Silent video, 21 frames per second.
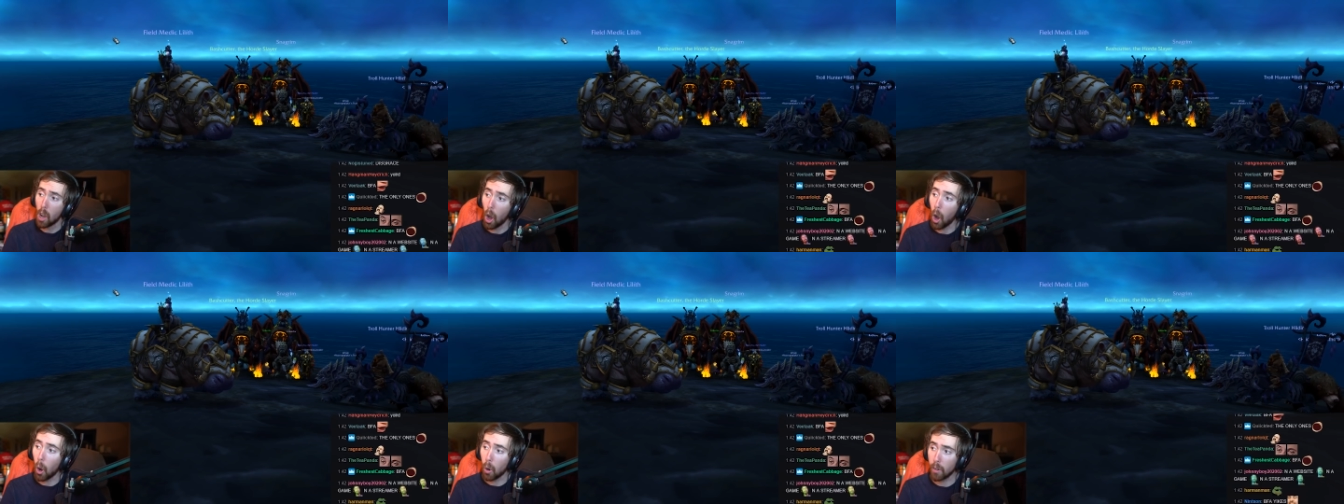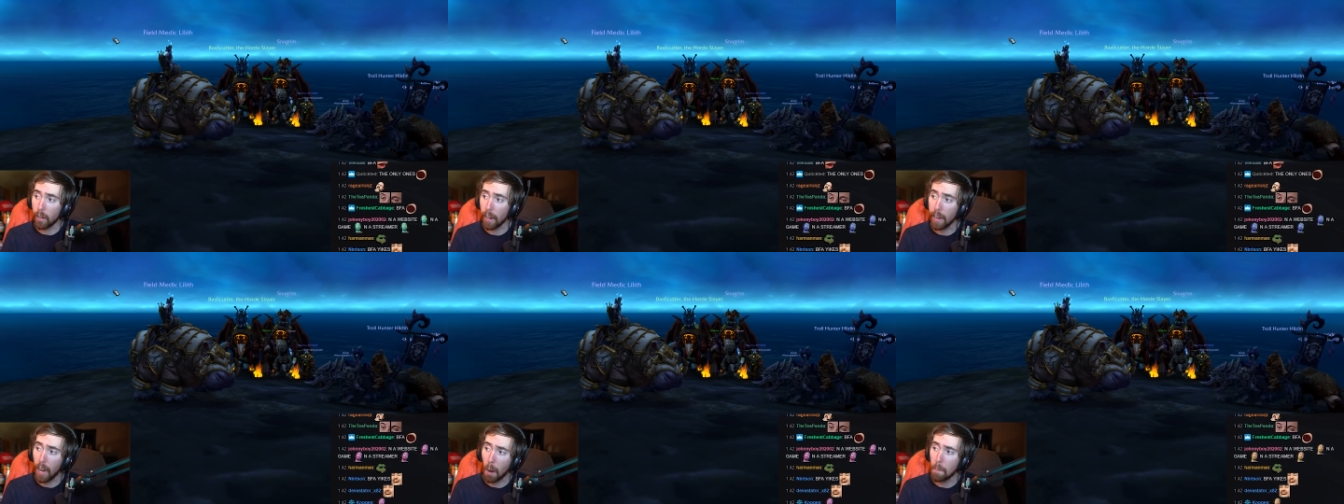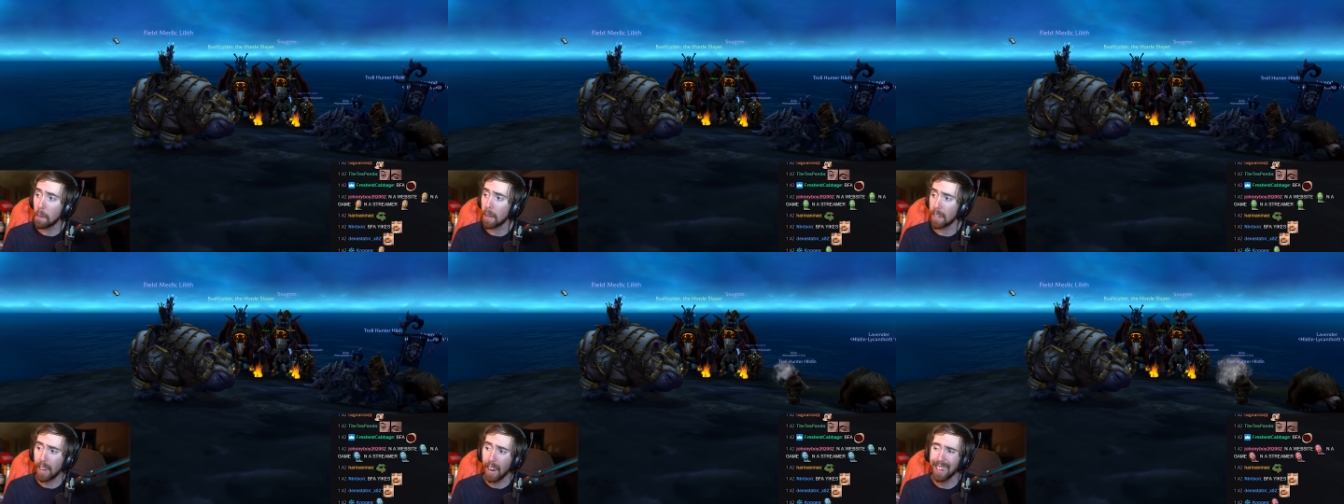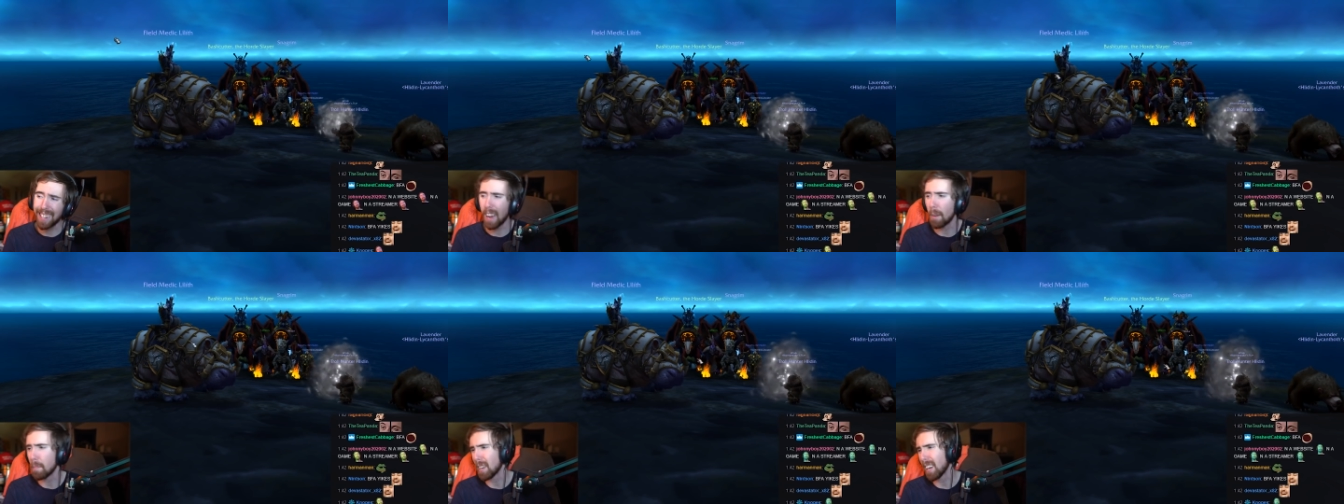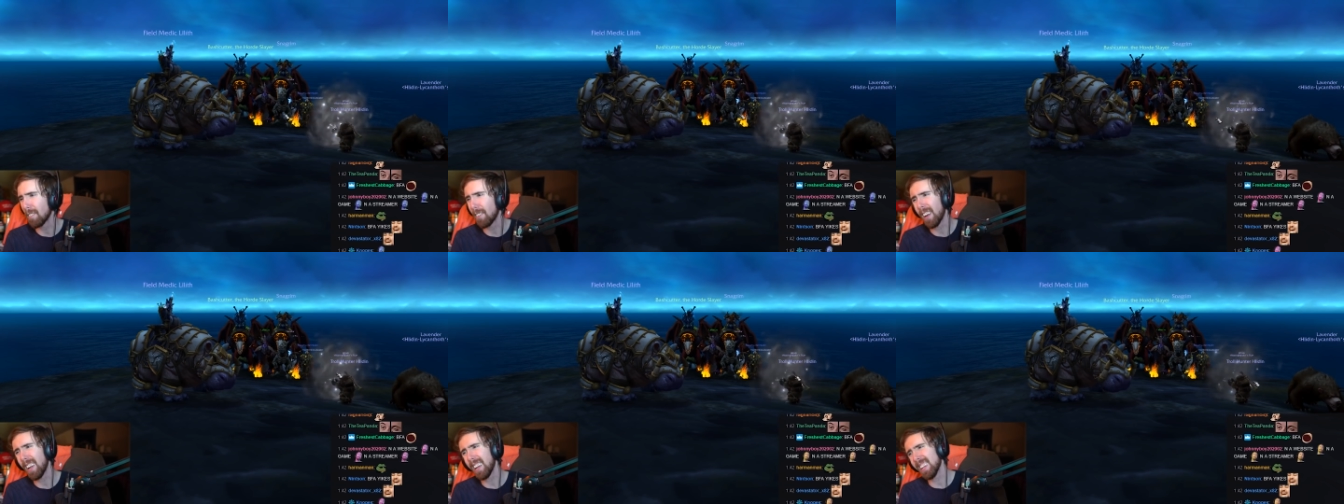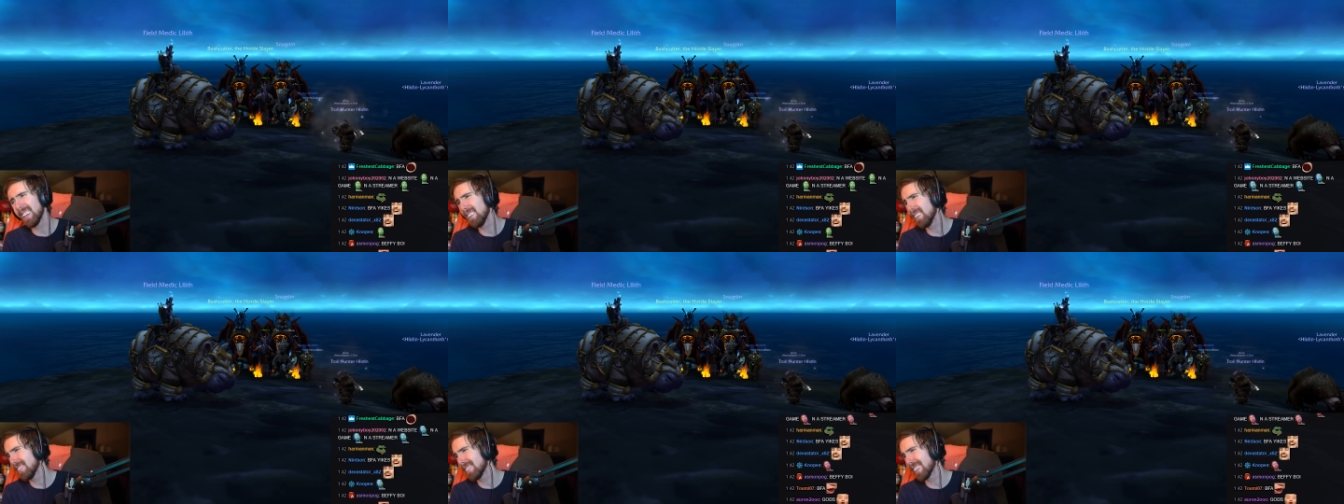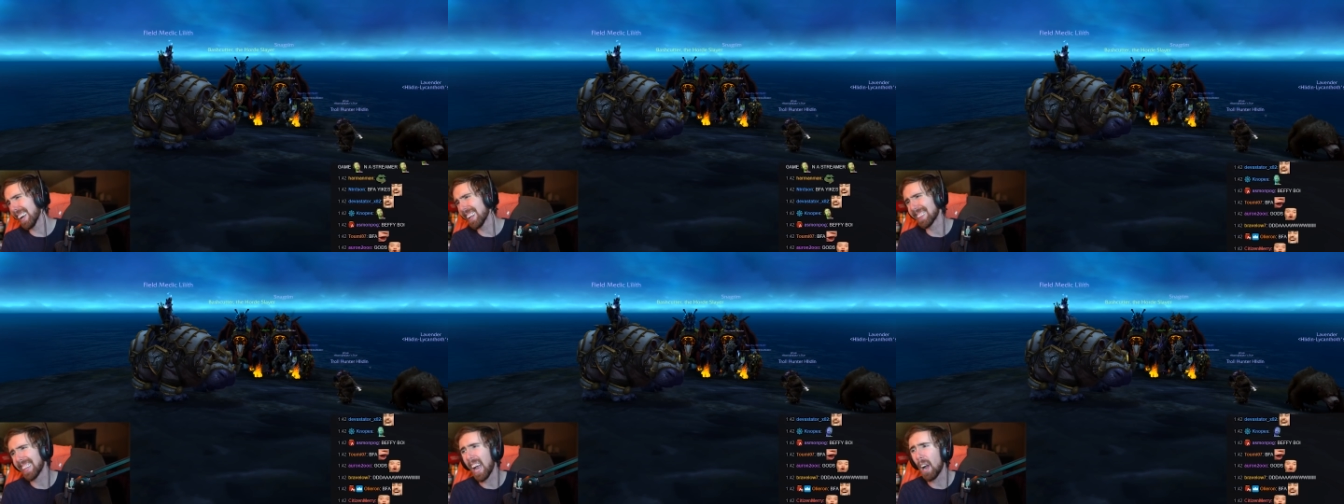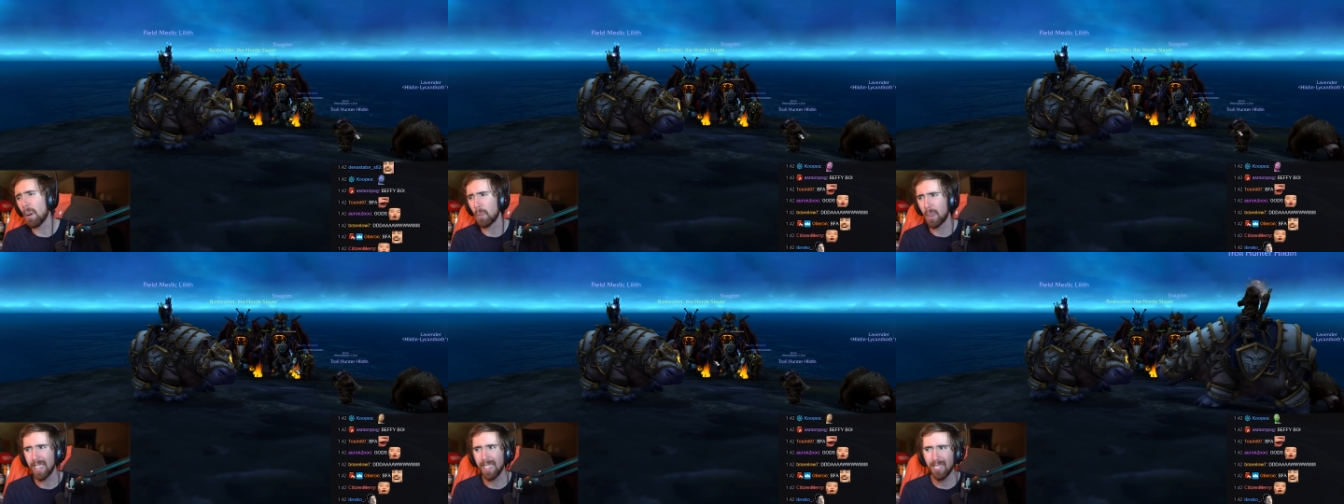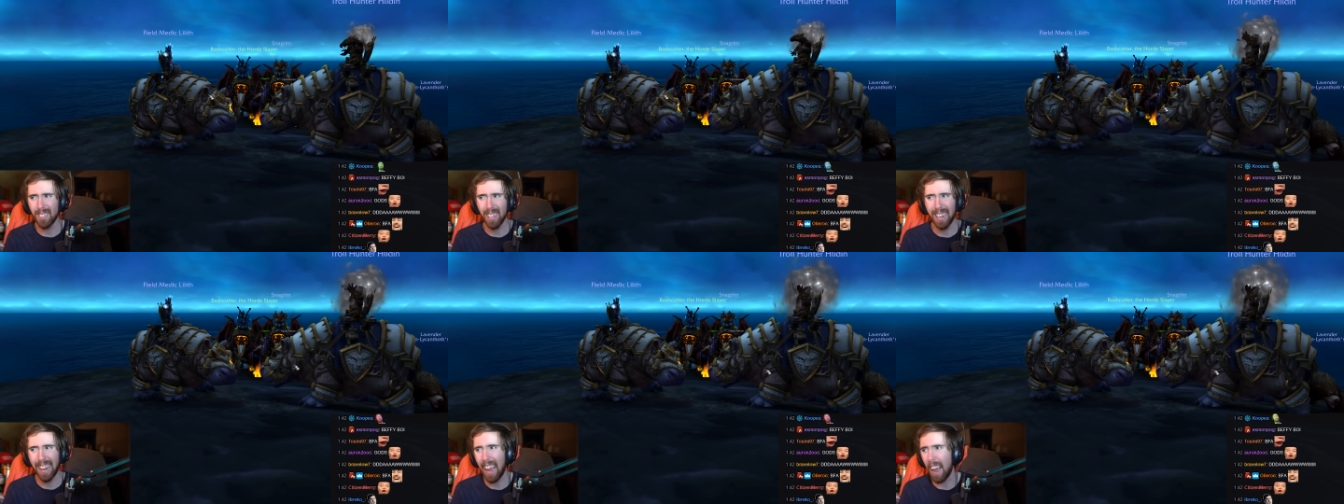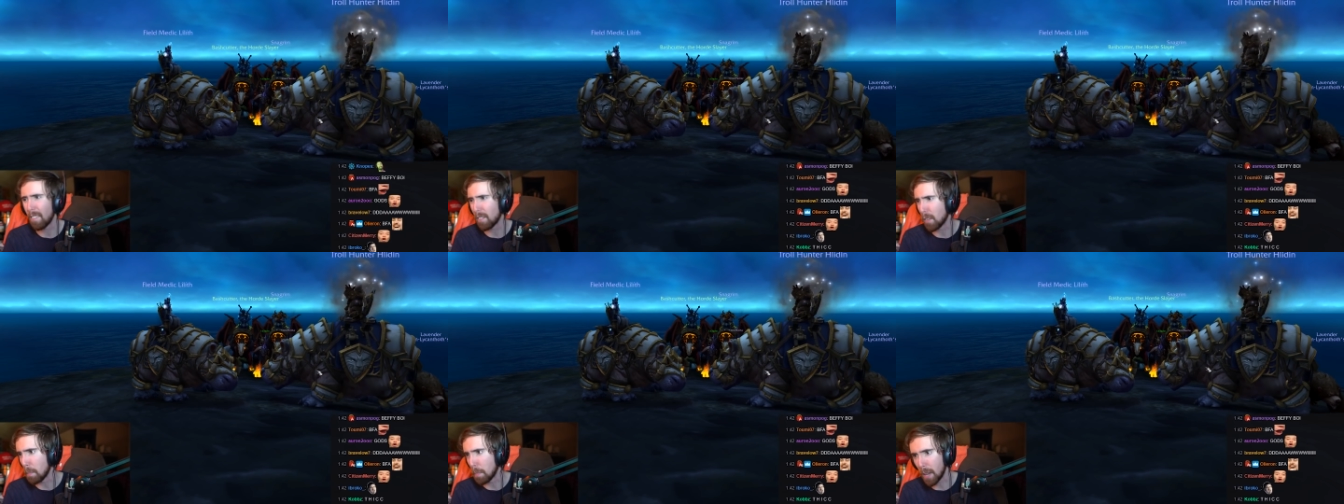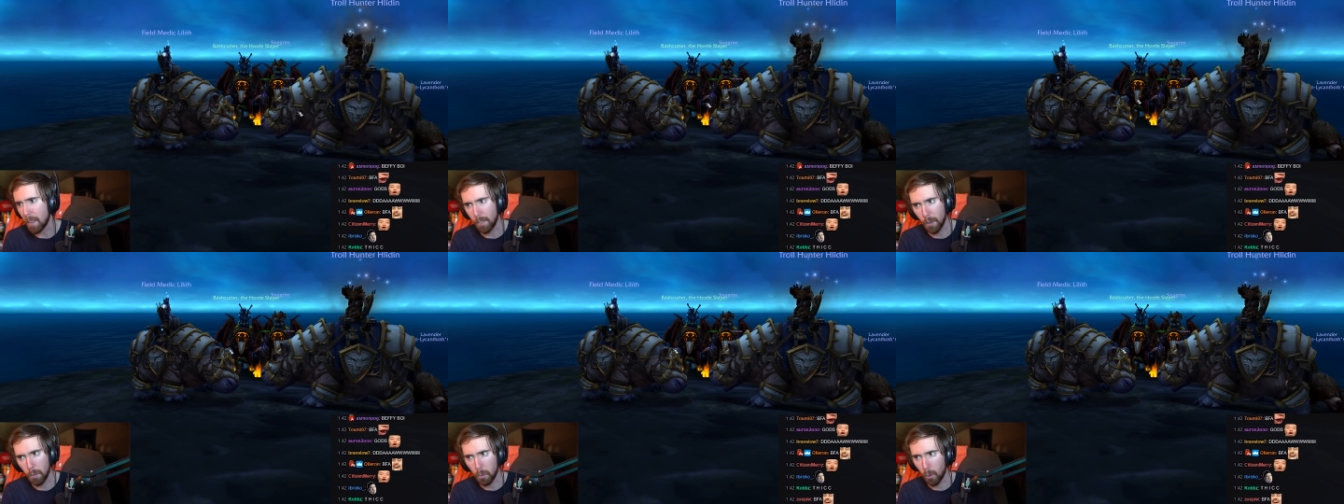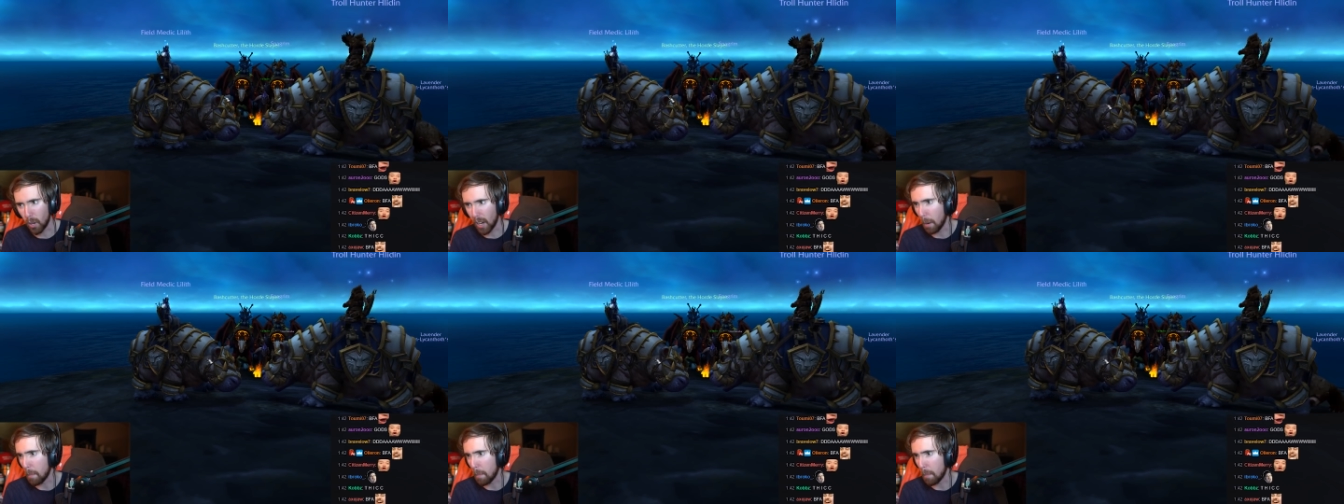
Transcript: Okay, I bet Hyde. I mean, if he's got that one, he's going to have the beefy boy.